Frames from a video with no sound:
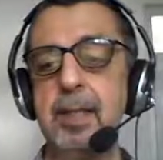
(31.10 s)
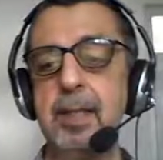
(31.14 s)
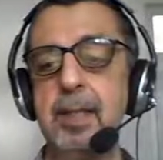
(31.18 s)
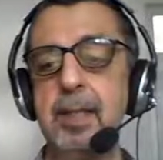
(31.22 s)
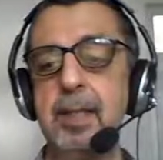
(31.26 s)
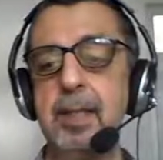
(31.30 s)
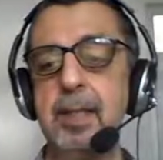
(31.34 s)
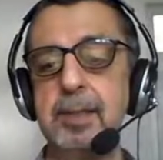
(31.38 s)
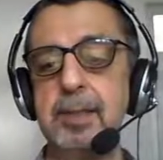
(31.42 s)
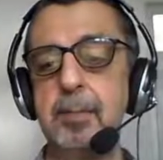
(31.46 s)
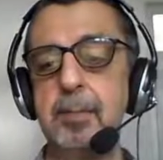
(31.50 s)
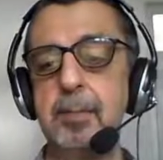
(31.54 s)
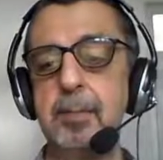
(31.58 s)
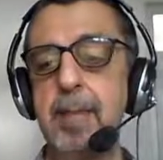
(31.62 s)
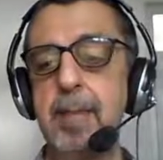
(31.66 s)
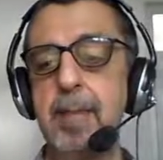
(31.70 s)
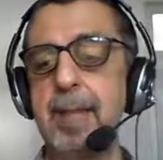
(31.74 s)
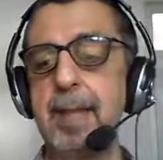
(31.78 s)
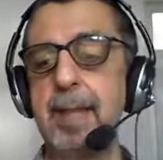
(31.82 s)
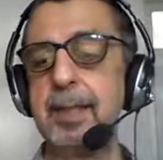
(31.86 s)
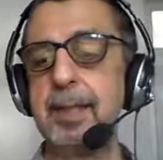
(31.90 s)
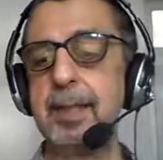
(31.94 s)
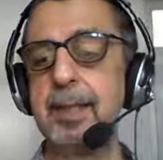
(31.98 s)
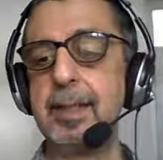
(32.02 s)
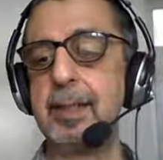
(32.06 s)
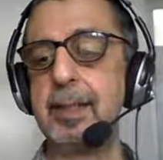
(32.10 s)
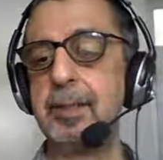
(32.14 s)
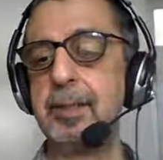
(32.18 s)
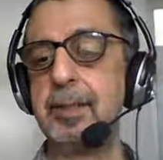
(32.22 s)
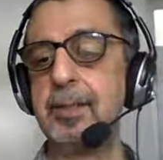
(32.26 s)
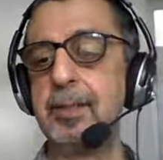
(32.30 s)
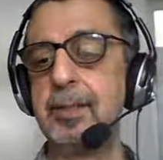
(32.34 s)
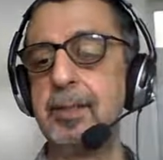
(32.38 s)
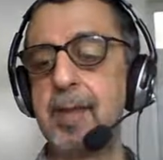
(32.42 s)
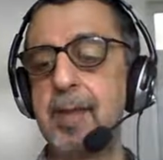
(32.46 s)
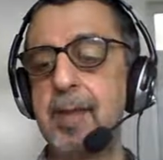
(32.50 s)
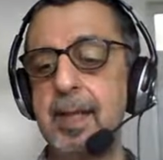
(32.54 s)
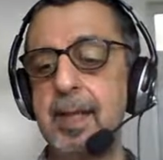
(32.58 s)
The black
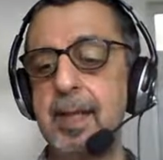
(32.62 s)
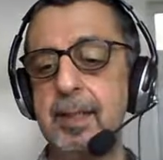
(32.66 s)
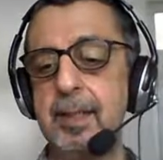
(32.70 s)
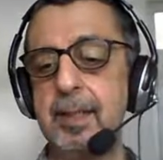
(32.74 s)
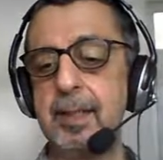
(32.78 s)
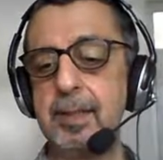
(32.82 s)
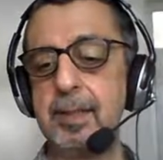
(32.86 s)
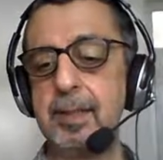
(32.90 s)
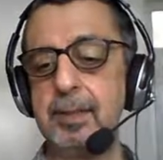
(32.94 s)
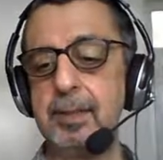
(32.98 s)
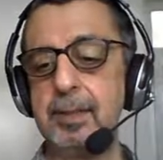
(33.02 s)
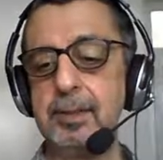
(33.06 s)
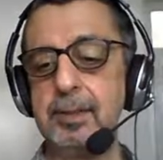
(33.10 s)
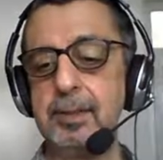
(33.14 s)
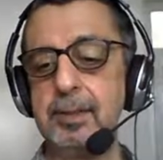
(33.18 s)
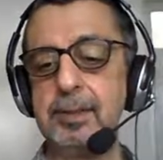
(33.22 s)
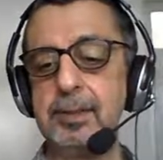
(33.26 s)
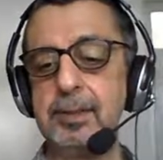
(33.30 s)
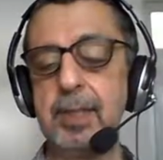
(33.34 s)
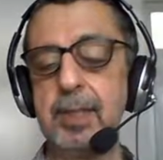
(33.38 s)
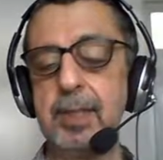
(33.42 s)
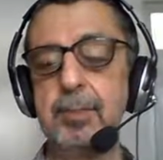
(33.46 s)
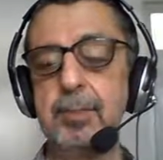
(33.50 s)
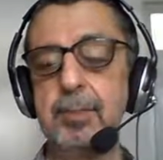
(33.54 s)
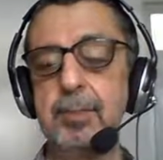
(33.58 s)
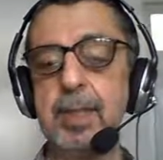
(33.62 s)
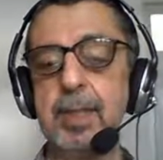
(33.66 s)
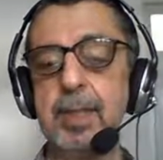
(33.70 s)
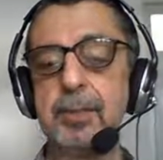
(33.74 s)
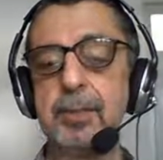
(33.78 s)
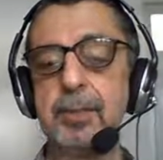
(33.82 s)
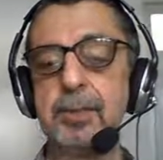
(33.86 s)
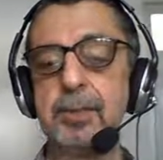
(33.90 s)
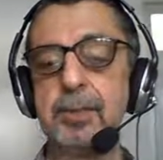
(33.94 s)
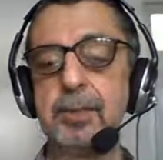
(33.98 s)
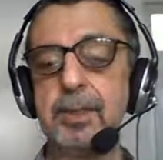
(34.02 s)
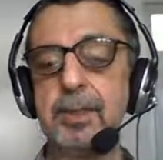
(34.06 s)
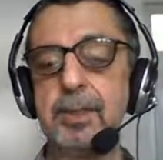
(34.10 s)
triangle shape that you
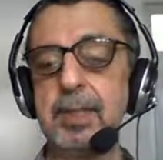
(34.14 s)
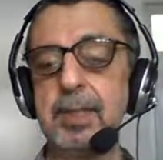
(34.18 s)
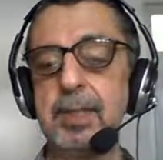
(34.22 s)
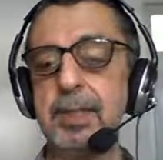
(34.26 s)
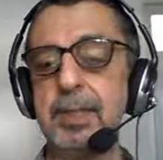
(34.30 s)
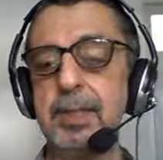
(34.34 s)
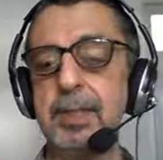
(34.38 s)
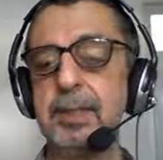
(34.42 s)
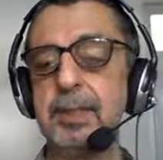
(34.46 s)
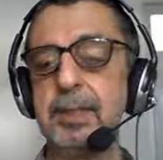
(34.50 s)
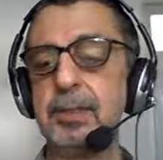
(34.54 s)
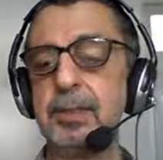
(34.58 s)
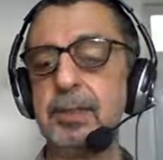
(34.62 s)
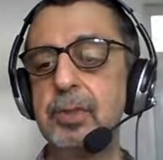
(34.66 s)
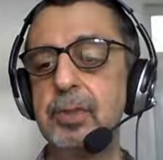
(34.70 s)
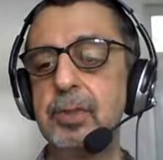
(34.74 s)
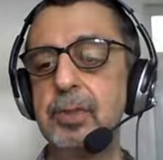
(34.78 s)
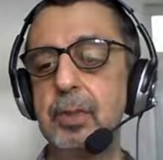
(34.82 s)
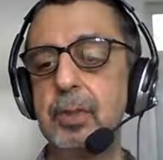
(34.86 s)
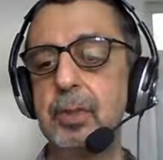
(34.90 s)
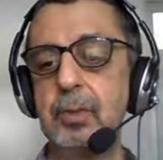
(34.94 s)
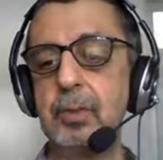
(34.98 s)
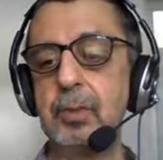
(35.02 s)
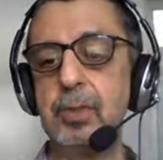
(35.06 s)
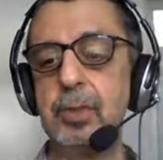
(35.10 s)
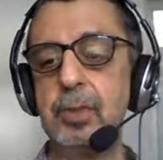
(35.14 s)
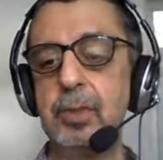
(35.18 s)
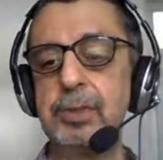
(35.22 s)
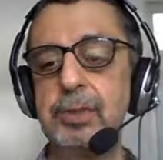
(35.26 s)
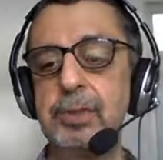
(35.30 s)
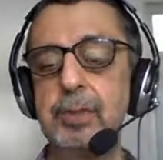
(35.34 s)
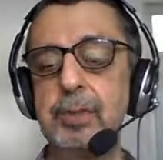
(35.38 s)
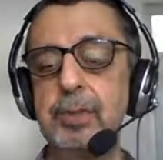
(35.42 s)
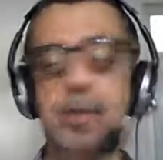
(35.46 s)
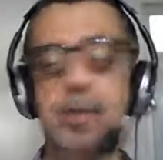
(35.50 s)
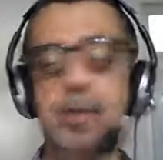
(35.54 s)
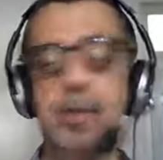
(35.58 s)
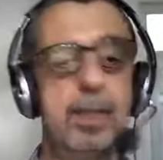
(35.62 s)
see is your
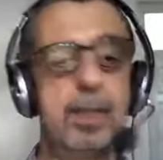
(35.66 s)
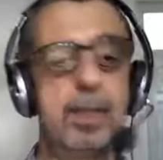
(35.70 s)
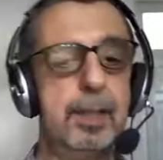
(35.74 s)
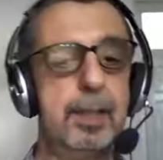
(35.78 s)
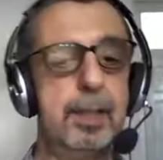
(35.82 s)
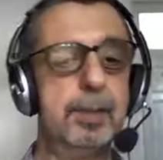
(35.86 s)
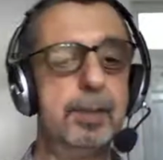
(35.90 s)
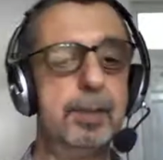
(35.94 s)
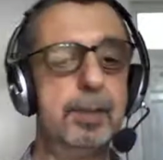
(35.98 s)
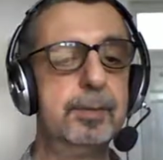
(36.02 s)
collision bulkhead.